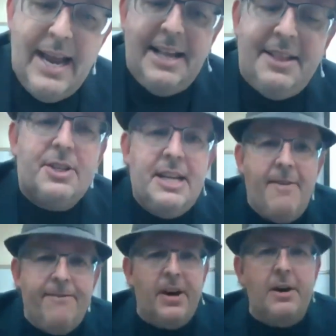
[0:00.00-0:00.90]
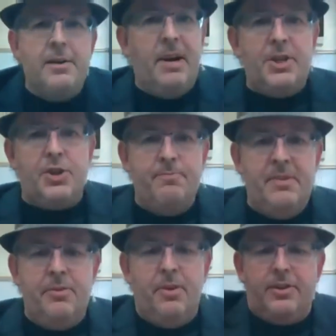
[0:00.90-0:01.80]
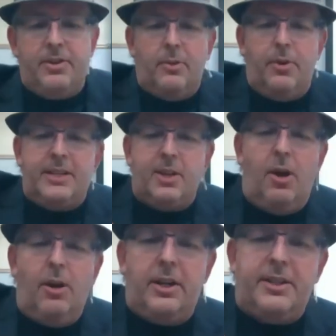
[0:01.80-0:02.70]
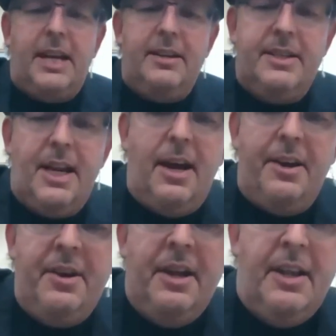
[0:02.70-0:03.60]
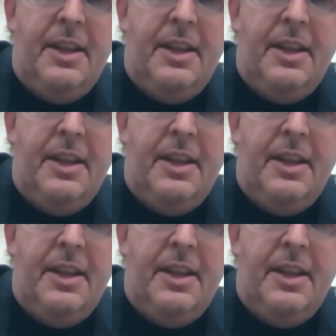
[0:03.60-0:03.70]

And there's not very much minerals. Look, when it's all said and done,